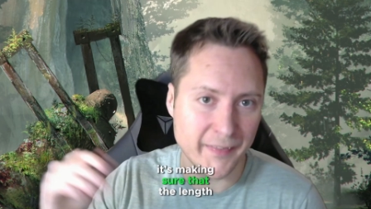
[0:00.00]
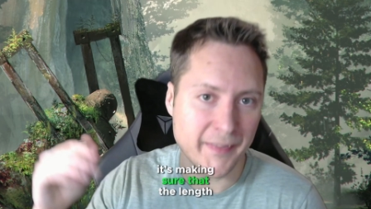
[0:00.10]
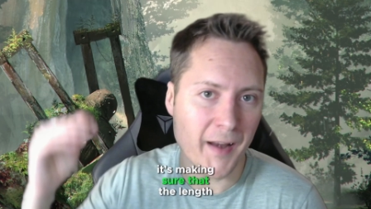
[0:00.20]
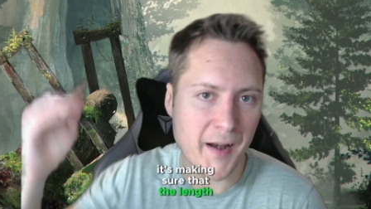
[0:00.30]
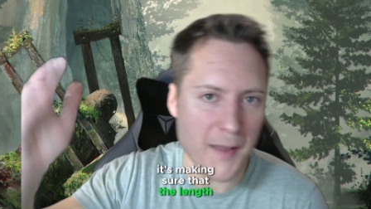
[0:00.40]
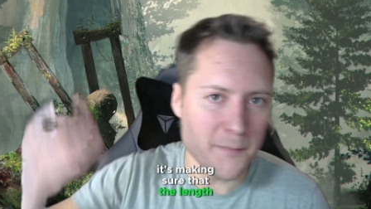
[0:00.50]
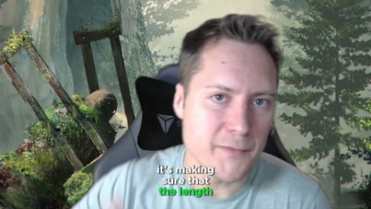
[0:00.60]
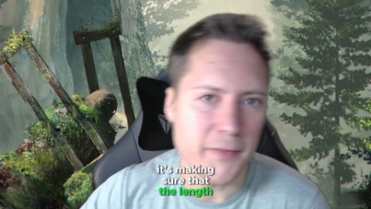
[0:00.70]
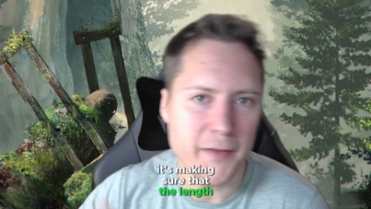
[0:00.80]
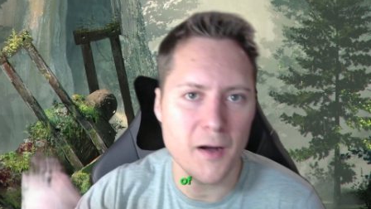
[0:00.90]
that the
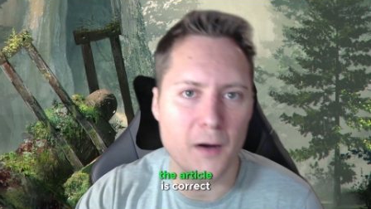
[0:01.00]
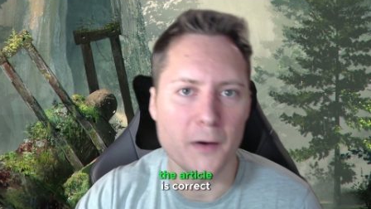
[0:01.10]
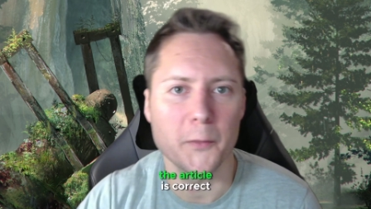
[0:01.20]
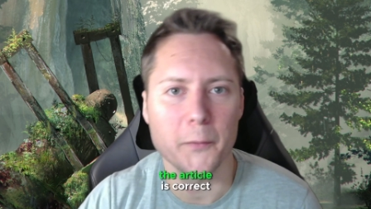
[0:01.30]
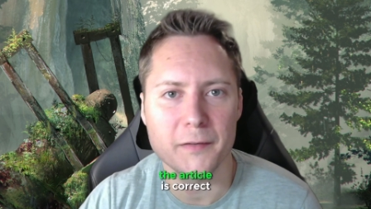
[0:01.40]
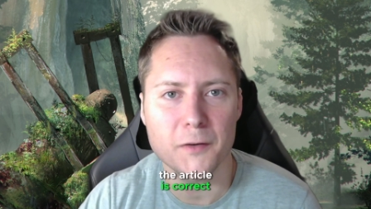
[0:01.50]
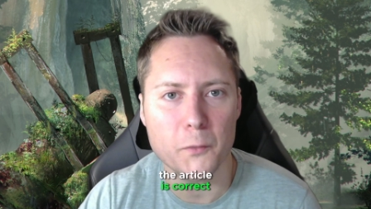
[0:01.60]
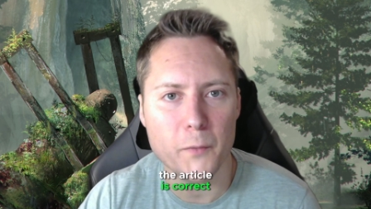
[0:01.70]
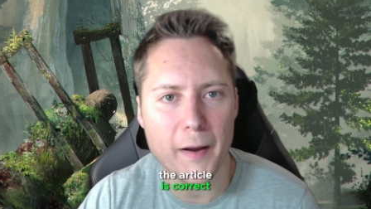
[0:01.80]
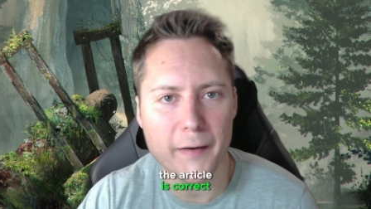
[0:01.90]
length of the article is
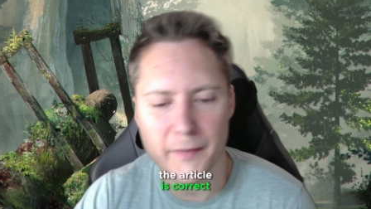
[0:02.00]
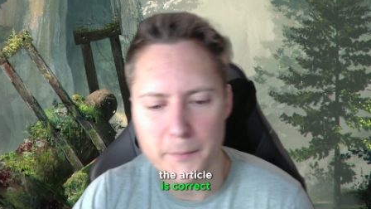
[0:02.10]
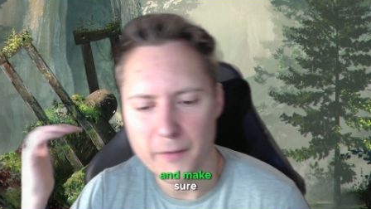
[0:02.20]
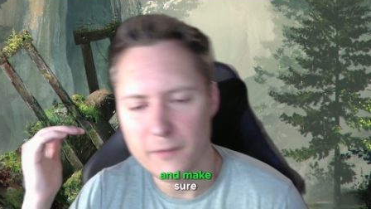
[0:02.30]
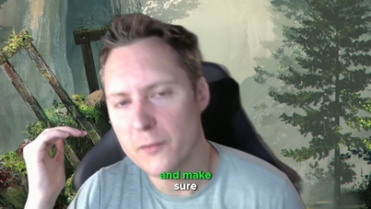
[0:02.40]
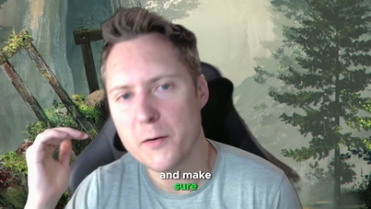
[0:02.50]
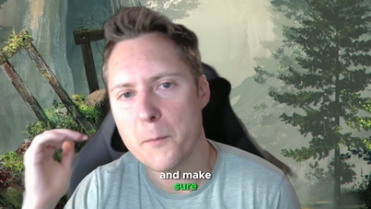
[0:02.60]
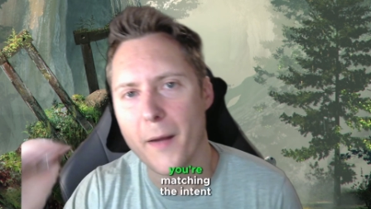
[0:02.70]
correct. It makes sure you're